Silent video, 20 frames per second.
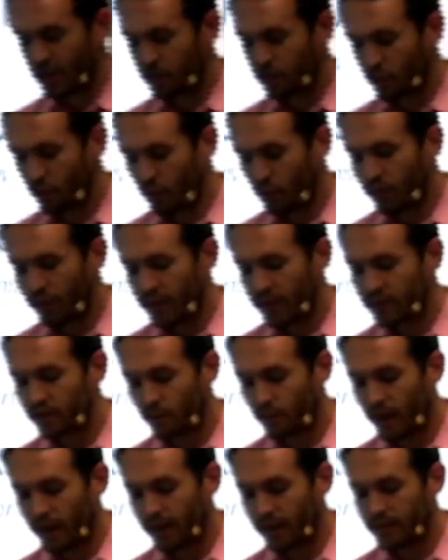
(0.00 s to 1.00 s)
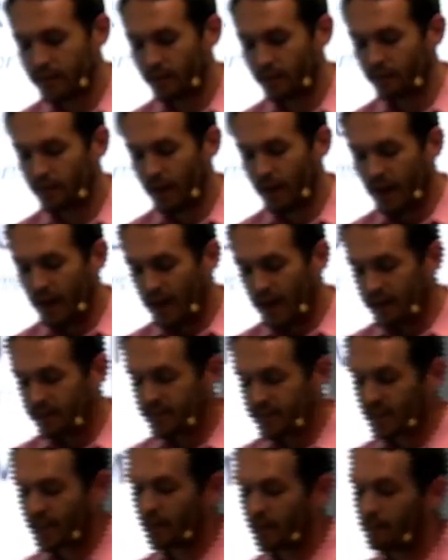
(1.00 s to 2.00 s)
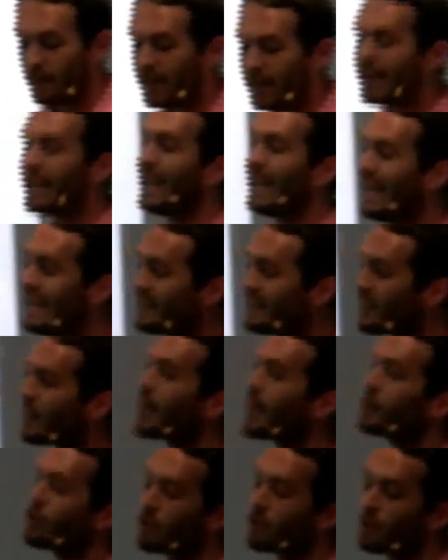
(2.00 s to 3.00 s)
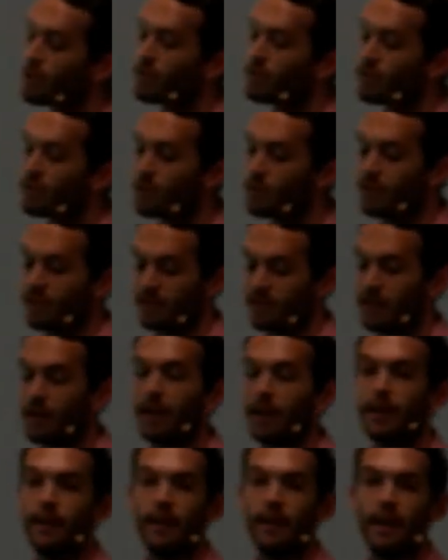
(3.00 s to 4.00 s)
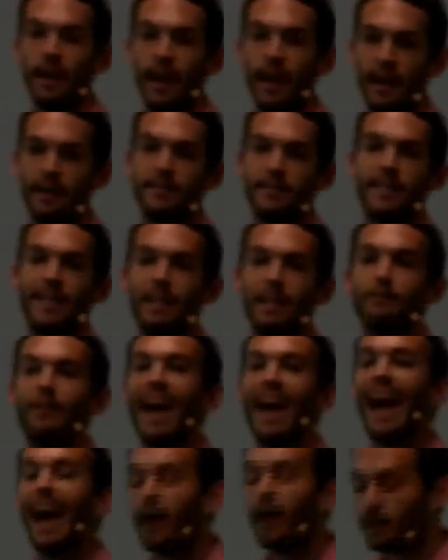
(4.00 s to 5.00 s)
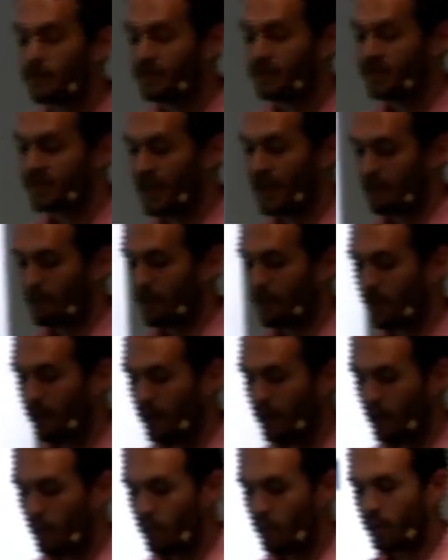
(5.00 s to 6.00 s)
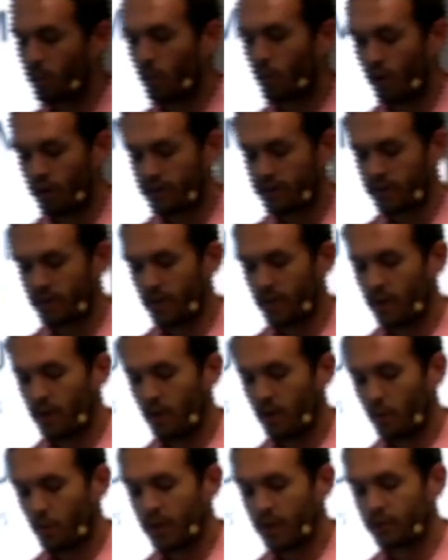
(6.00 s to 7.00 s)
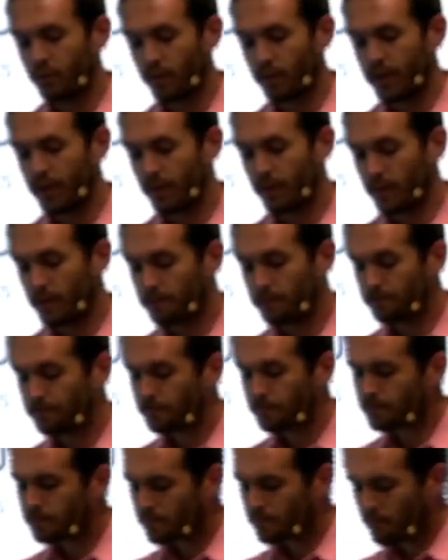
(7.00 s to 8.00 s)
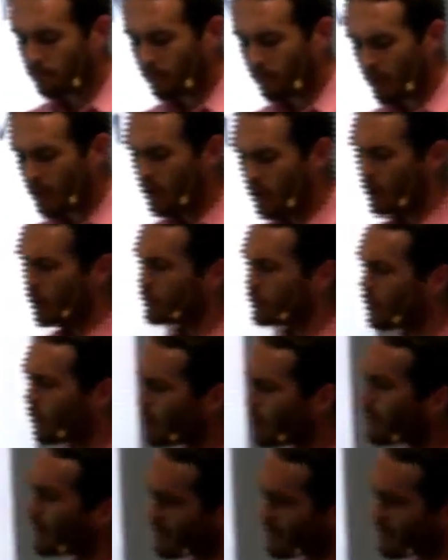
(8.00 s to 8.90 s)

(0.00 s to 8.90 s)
truth is relative is to commit intellectual suicide and to live out of step with what is real. So what about the